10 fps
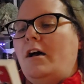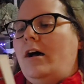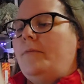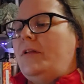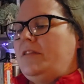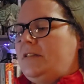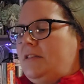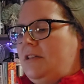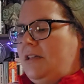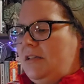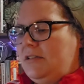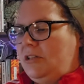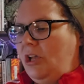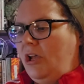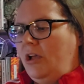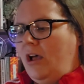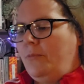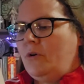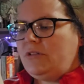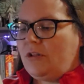um, and this is uh,
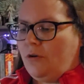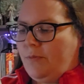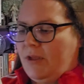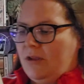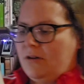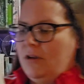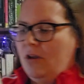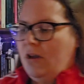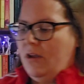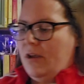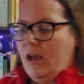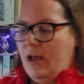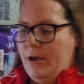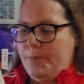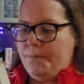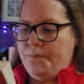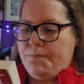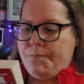mostly European um,